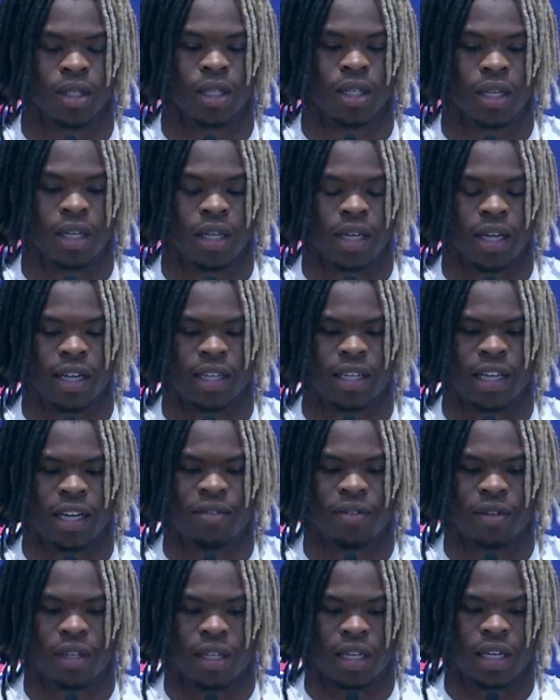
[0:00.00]
Yeah,
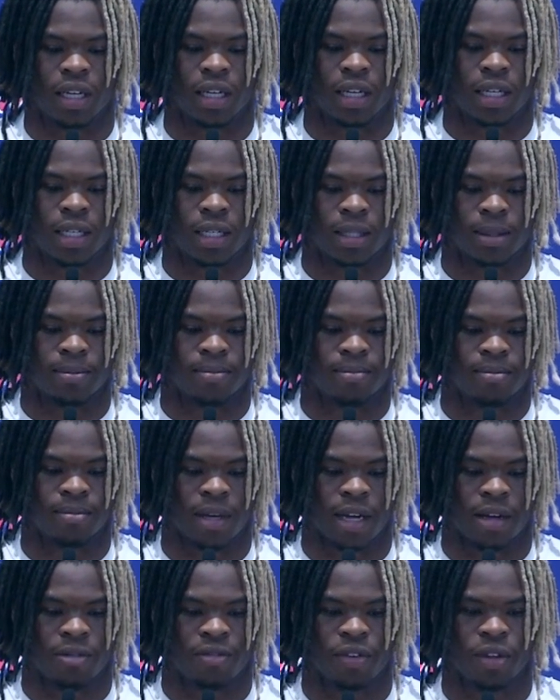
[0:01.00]
definitely. Um,
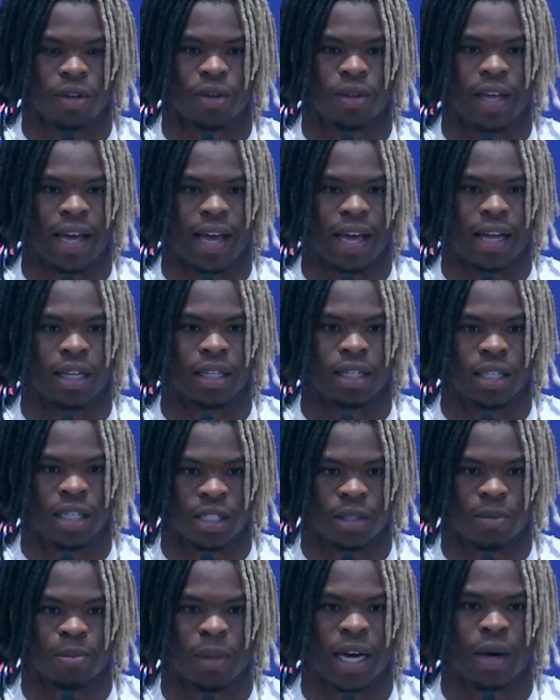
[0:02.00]
I feel that
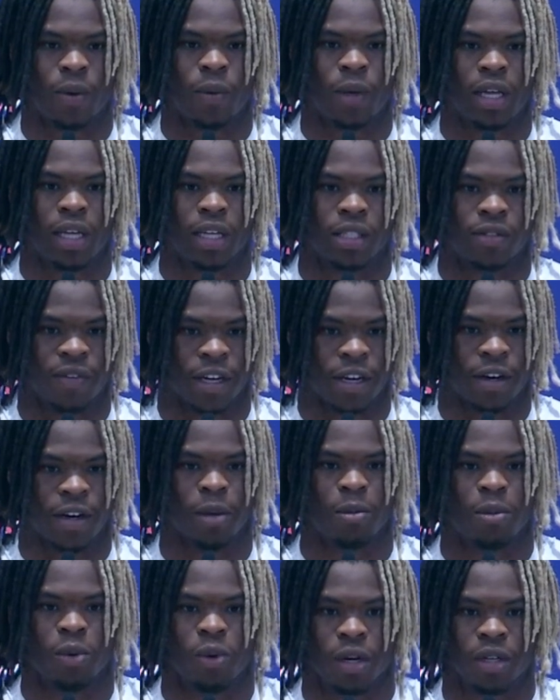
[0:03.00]
this bye week is very
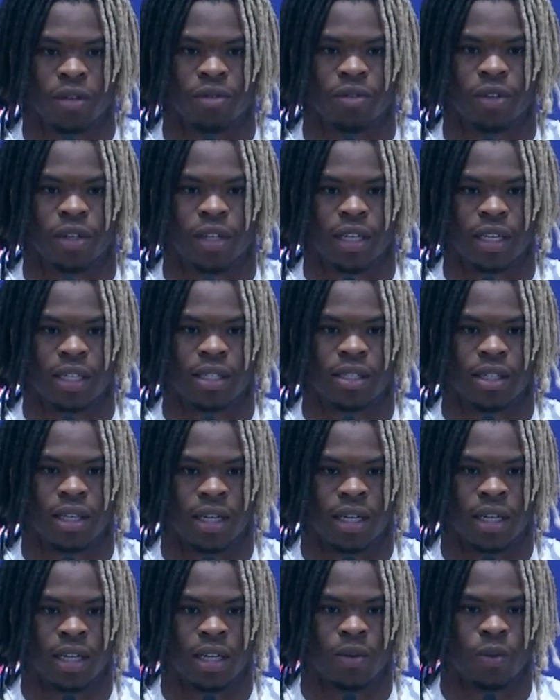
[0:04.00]
important for us uh,